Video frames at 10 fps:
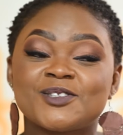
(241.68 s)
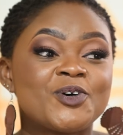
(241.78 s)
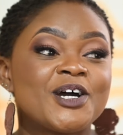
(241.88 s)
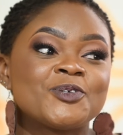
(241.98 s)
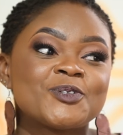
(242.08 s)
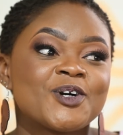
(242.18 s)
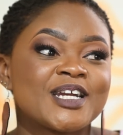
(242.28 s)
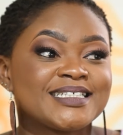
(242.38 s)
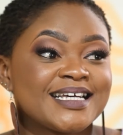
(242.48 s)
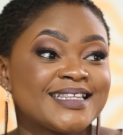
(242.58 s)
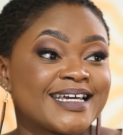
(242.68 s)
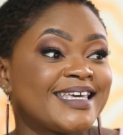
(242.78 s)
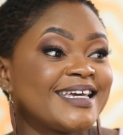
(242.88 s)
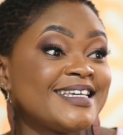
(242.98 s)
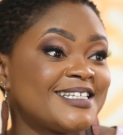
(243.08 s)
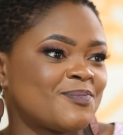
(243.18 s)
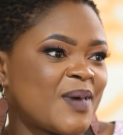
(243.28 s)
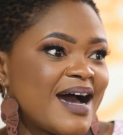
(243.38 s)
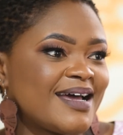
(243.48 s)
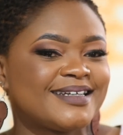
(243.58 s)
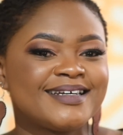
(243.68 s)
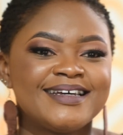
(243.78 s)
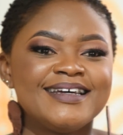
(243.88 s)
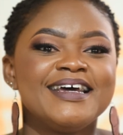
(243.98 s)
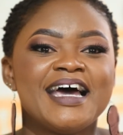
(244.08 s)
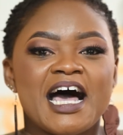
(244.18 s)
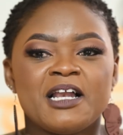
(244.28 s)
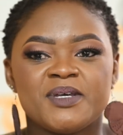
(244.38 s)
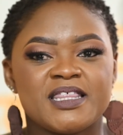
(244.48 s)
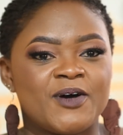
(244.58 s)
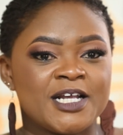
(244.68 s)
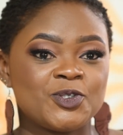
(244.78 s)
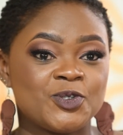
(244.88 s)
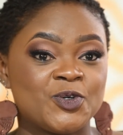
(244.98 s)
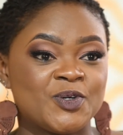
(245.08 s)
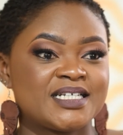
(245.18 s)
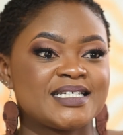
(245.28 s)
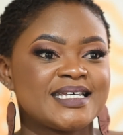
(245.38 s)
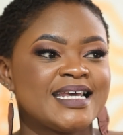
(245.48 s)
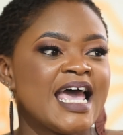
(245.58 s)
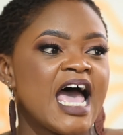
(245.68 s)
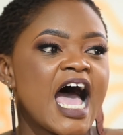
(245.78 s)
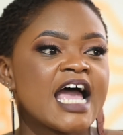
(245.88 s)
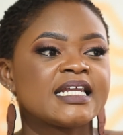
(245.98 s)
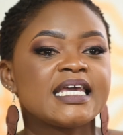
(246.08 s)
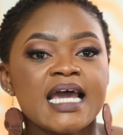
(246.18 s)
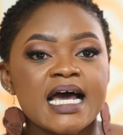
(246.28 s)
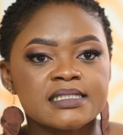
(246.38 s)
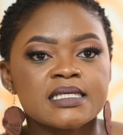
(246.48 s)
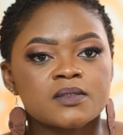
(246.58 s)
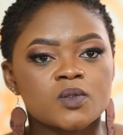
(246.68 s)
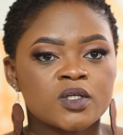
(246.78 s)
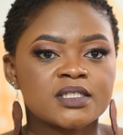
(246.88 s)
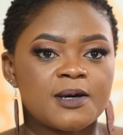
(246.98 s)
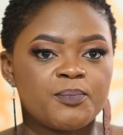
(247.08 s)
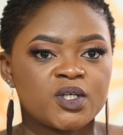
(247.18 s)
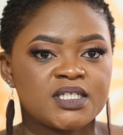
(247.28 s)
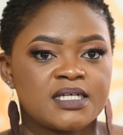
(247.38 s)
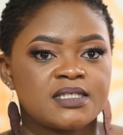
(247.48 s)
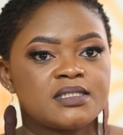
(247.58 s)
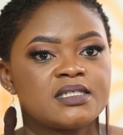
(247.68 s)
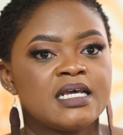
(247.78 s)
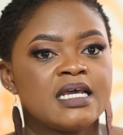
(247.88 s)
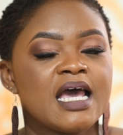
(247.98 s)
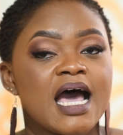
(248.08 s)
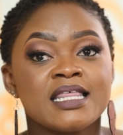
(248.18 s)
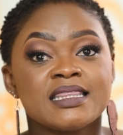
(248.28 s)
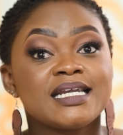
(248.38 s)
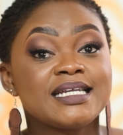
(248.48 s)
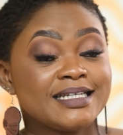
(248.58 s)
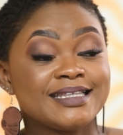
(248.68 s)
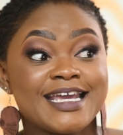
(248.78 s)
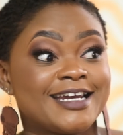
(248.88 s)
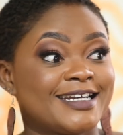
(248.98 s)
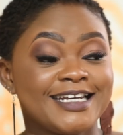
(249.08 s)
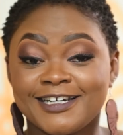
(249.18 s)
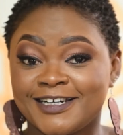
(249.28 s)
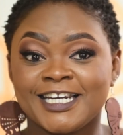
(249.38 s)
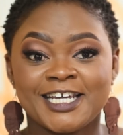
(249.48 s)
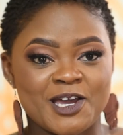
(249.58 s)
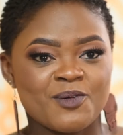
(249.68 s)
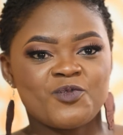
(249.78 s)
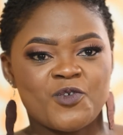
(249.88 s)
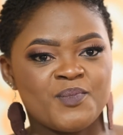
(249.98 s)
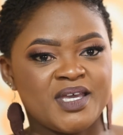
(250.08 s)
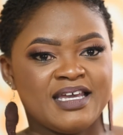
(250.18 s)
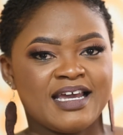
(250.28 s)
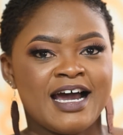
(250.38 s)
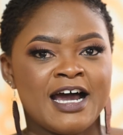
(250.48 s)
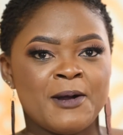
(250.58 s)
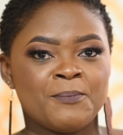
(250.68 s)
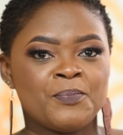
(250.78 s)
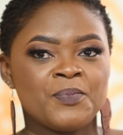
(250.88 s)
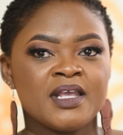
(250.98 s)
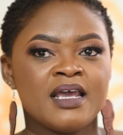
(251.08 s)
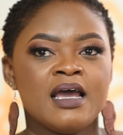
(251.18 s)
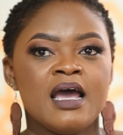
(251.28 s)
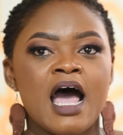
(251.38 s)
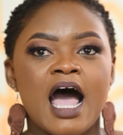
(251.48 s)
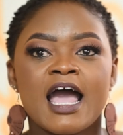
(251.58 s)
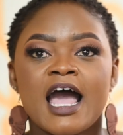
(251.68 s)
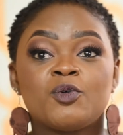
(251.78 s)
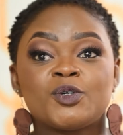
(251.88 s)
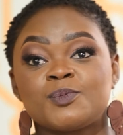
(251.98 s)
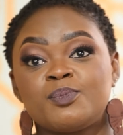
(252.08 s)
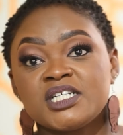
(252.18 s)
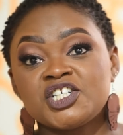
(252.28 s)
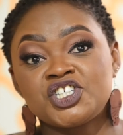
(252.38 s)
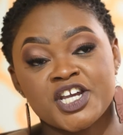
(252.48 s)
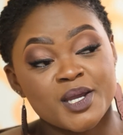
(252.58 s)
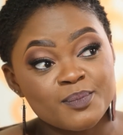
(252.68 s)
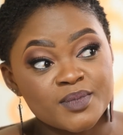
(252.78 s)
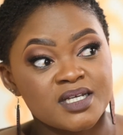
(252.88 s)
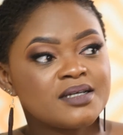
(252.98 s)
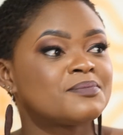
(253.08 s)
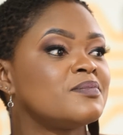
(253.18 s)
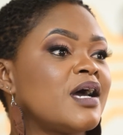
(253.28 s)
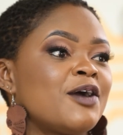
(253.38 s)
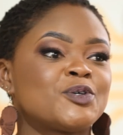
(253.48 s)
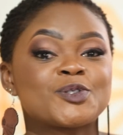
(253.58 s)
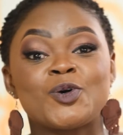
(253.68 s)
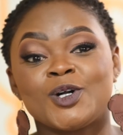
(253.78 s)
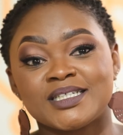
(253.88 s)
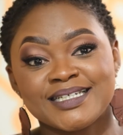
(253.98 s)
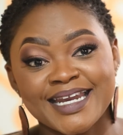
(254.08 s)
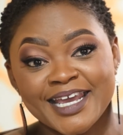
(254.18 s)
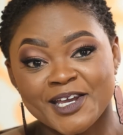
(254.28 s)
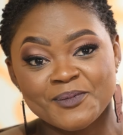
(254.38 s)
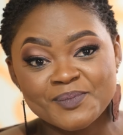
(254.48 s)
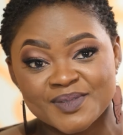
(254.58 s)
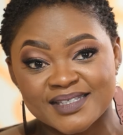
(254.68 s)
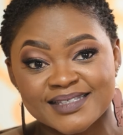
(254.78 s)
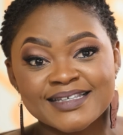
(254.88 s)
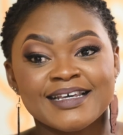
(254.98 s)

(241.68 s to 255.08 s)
no one who's gonna tell the king he's mad, I'll be the one to do it. And he has his own supporters, and they really, really came for me. I was body shamed. I was called names.